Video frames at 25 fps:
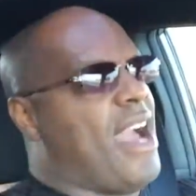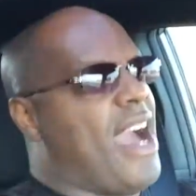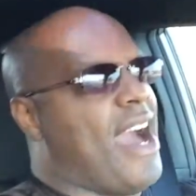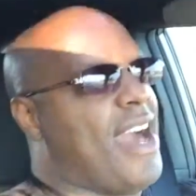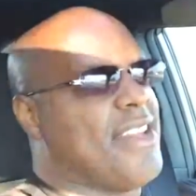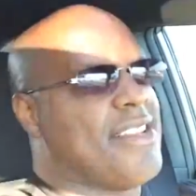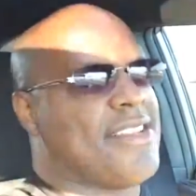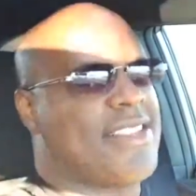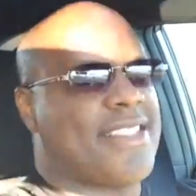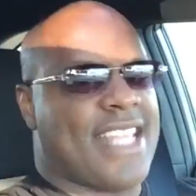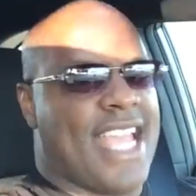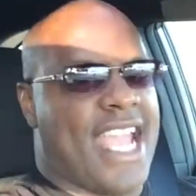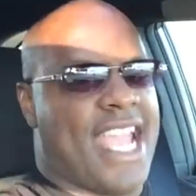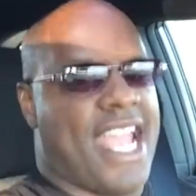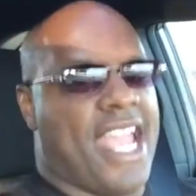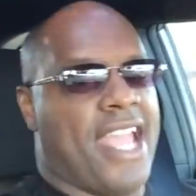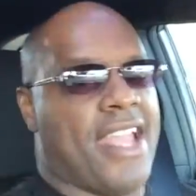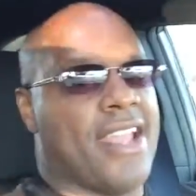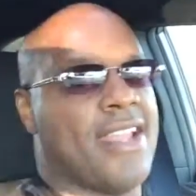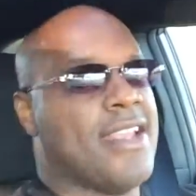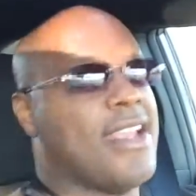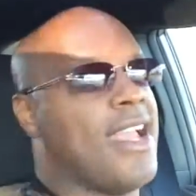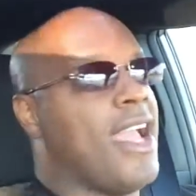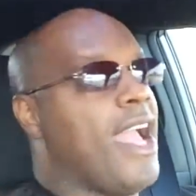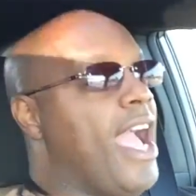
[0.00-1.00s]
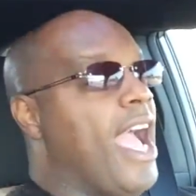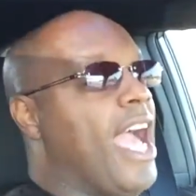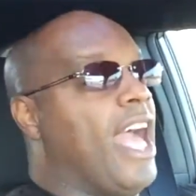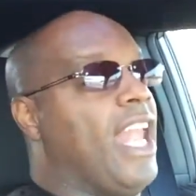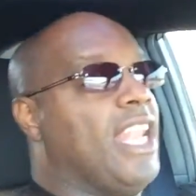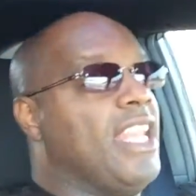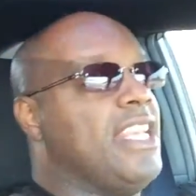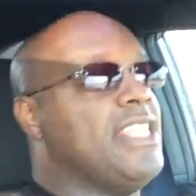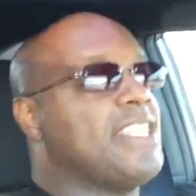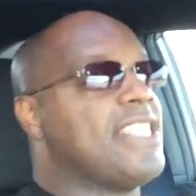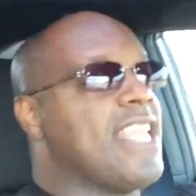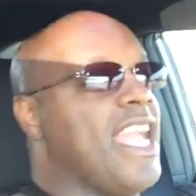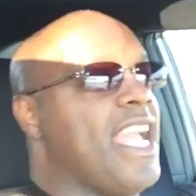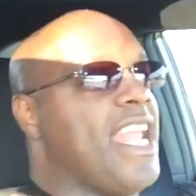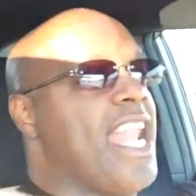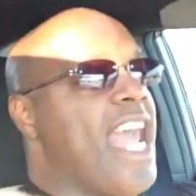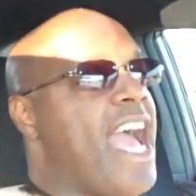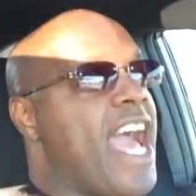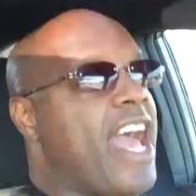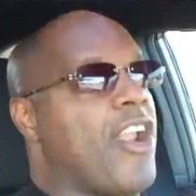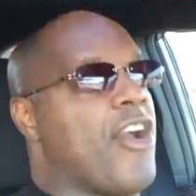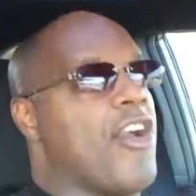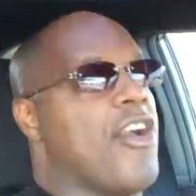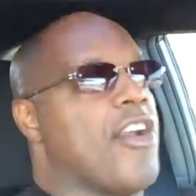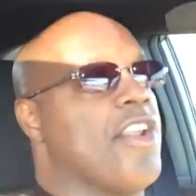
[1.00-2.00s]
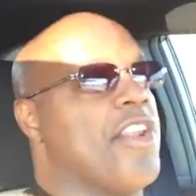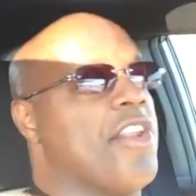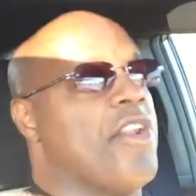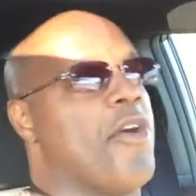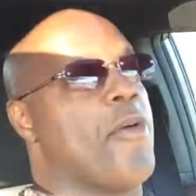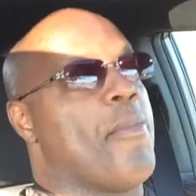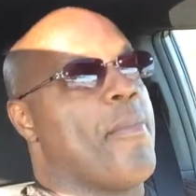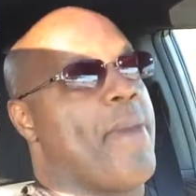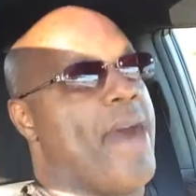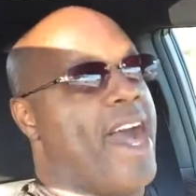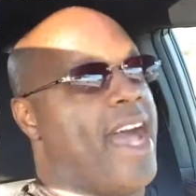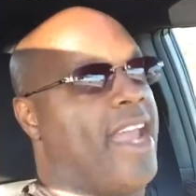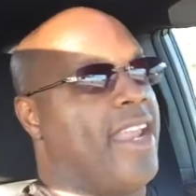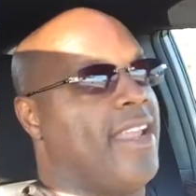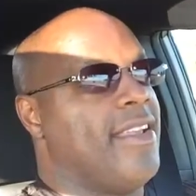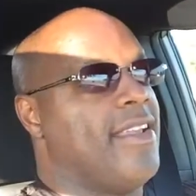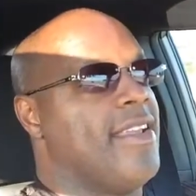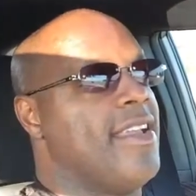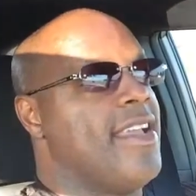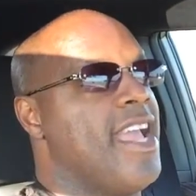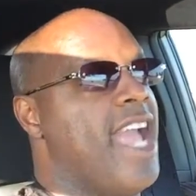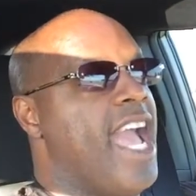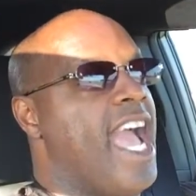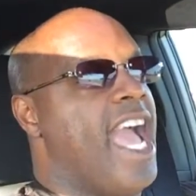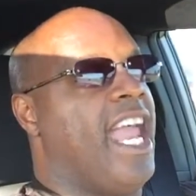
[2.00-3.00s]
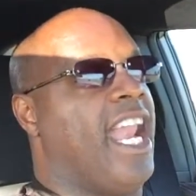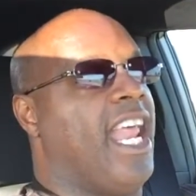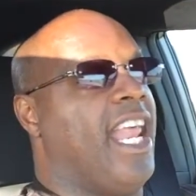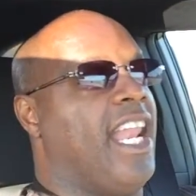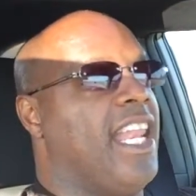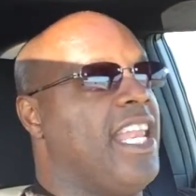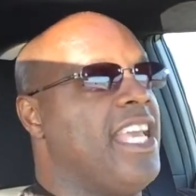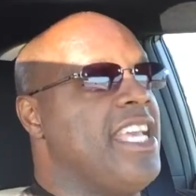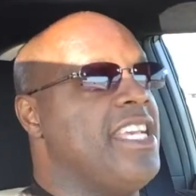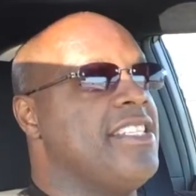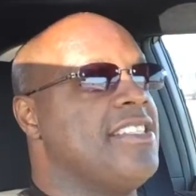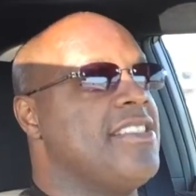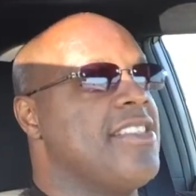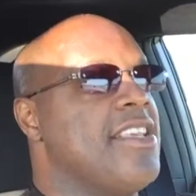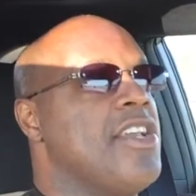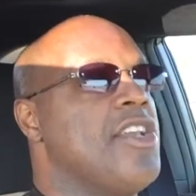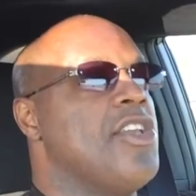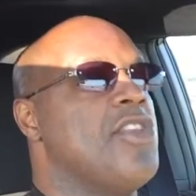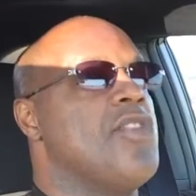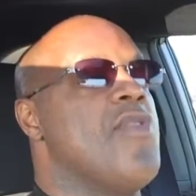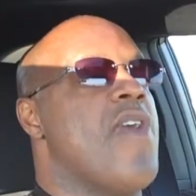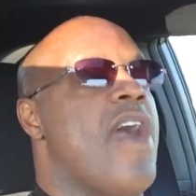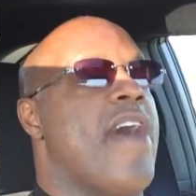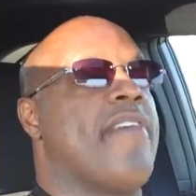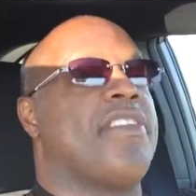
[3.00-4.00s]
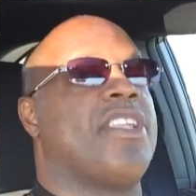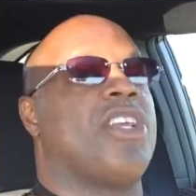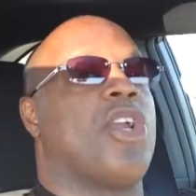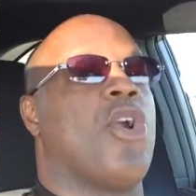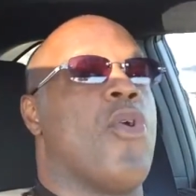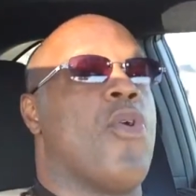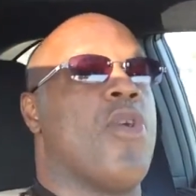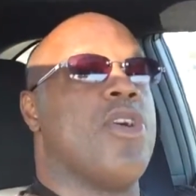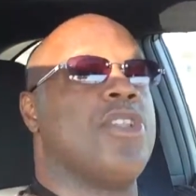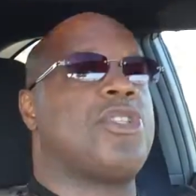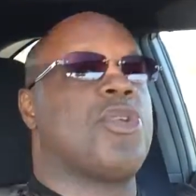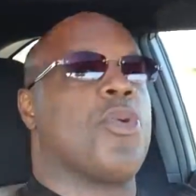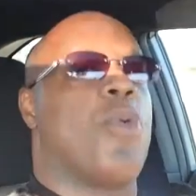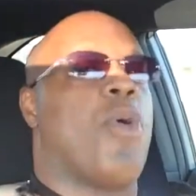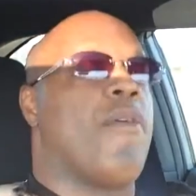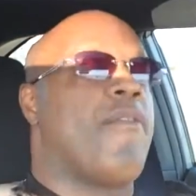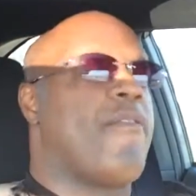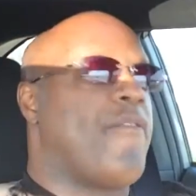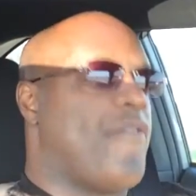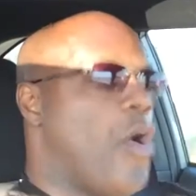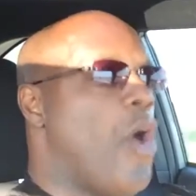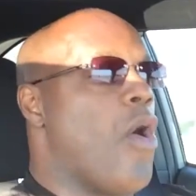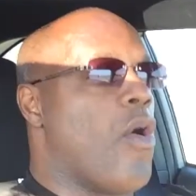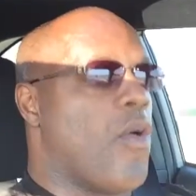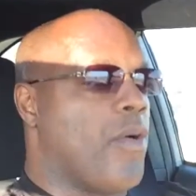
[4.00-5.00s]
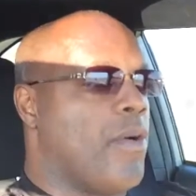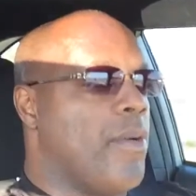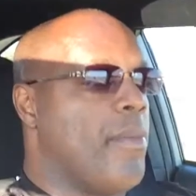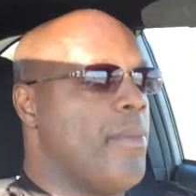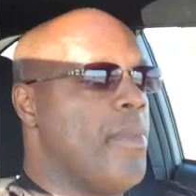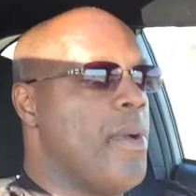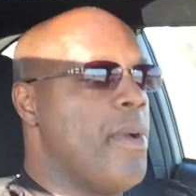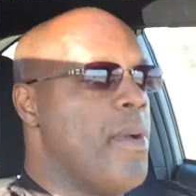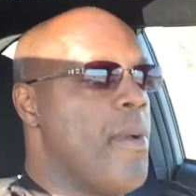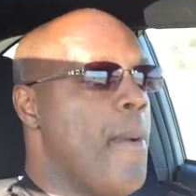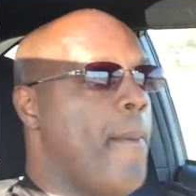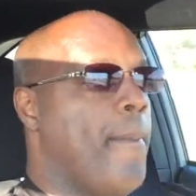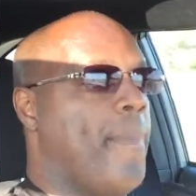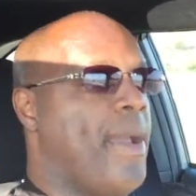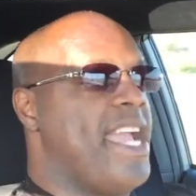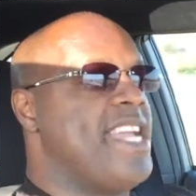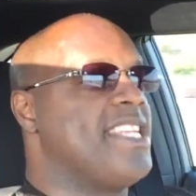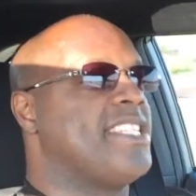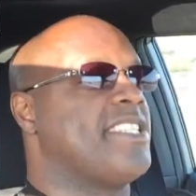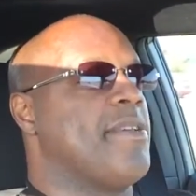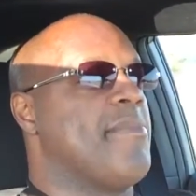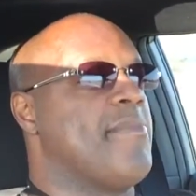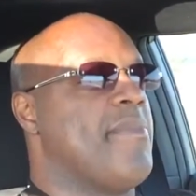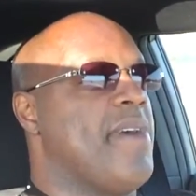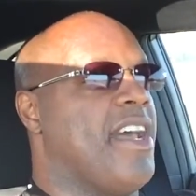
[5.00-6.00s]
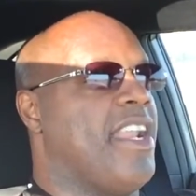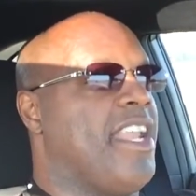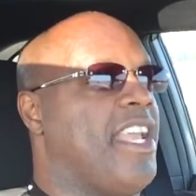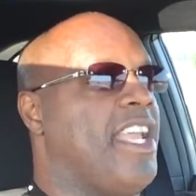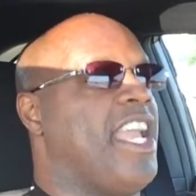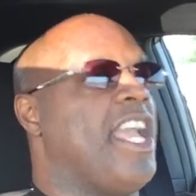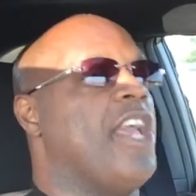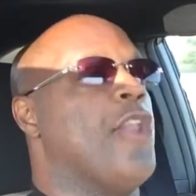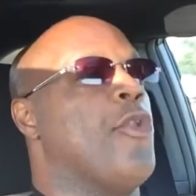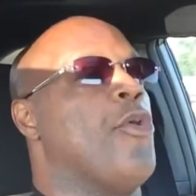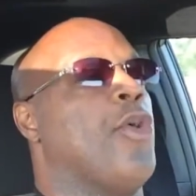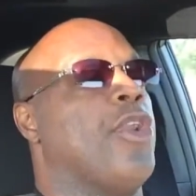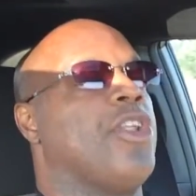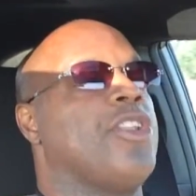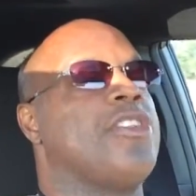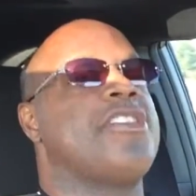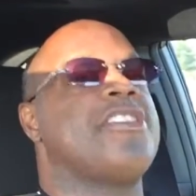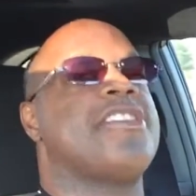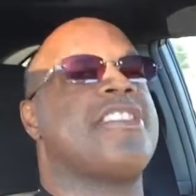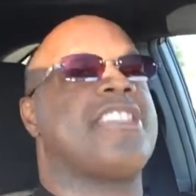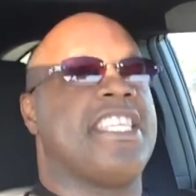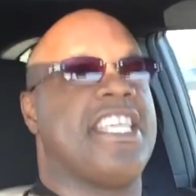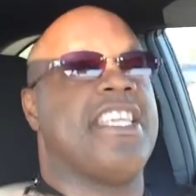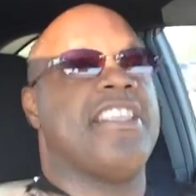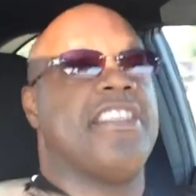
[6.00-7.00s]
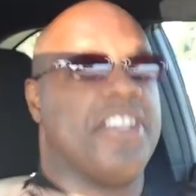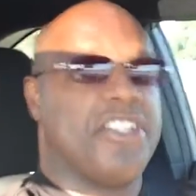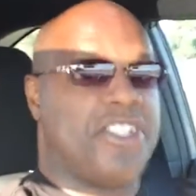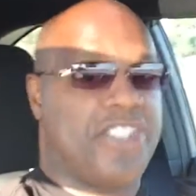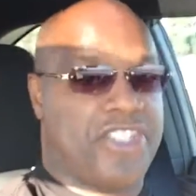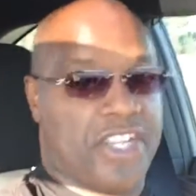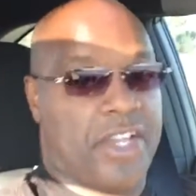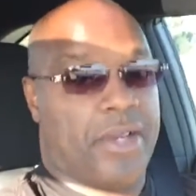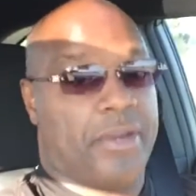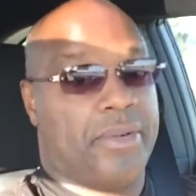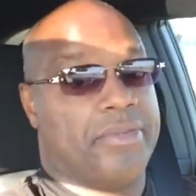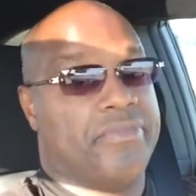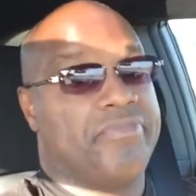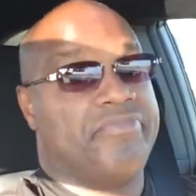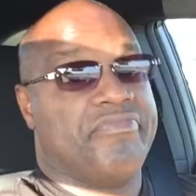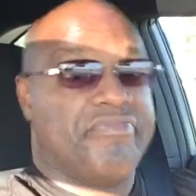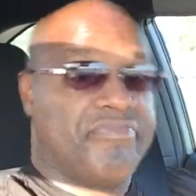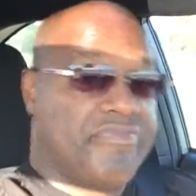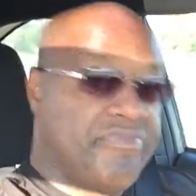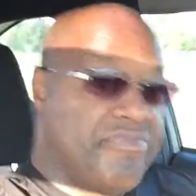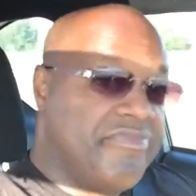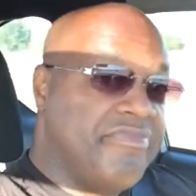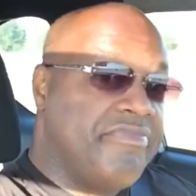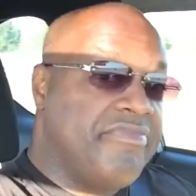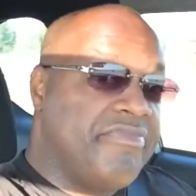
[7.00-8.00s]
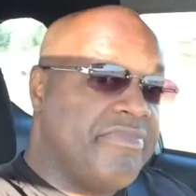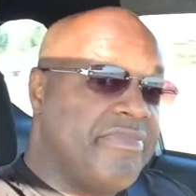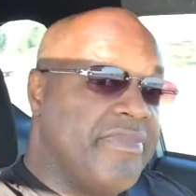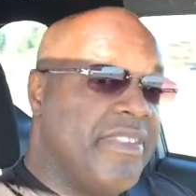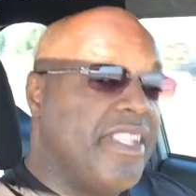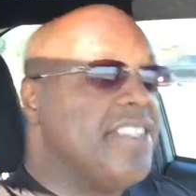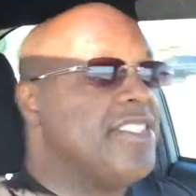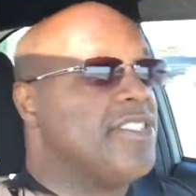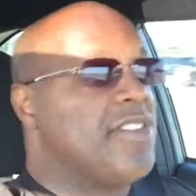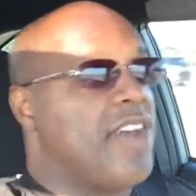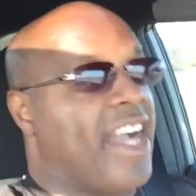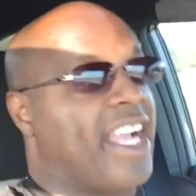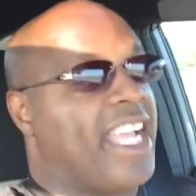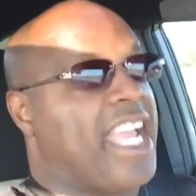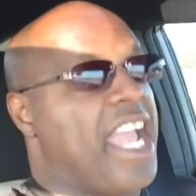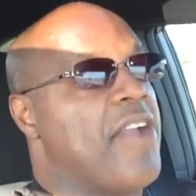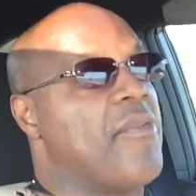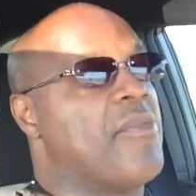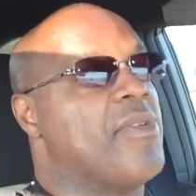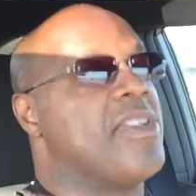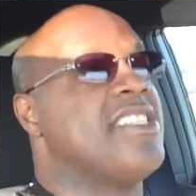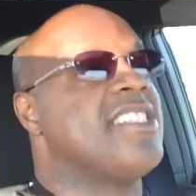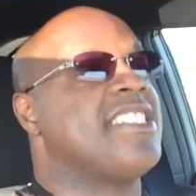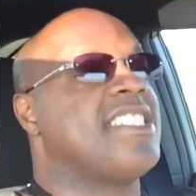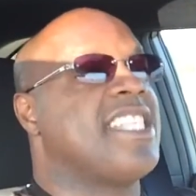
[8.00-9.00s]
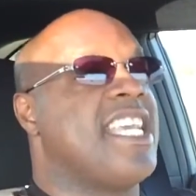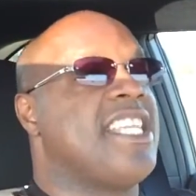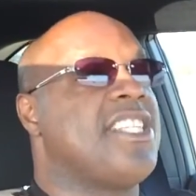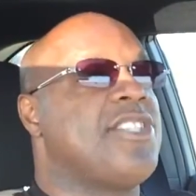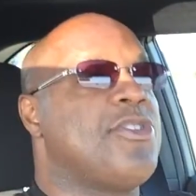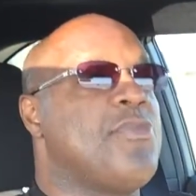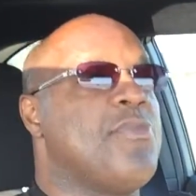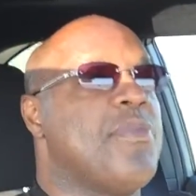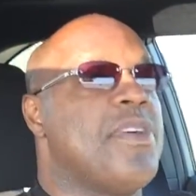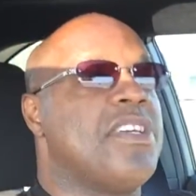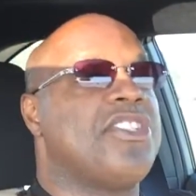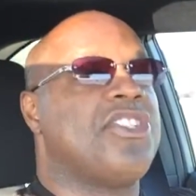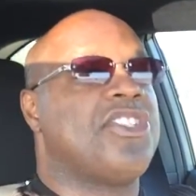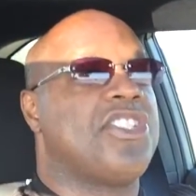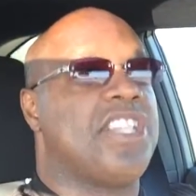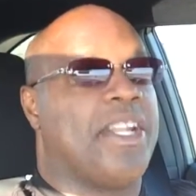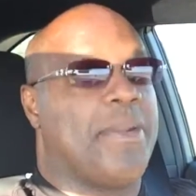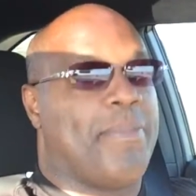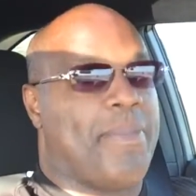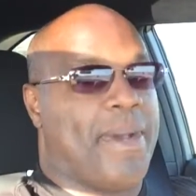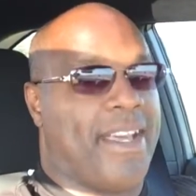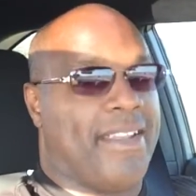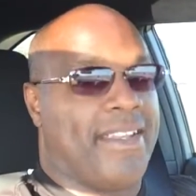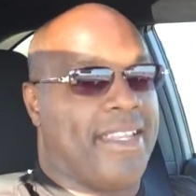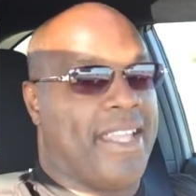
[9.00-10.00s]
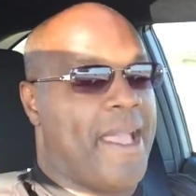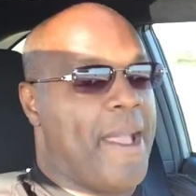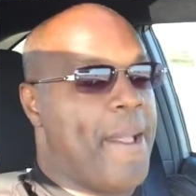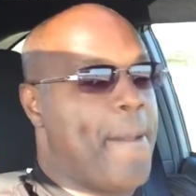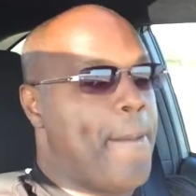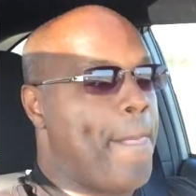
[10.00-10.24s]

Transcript: I understand. At least they not hurting nobody. And at least you have to go into a forum, pay some money in order to see this show. So I can't really say too much shit about it.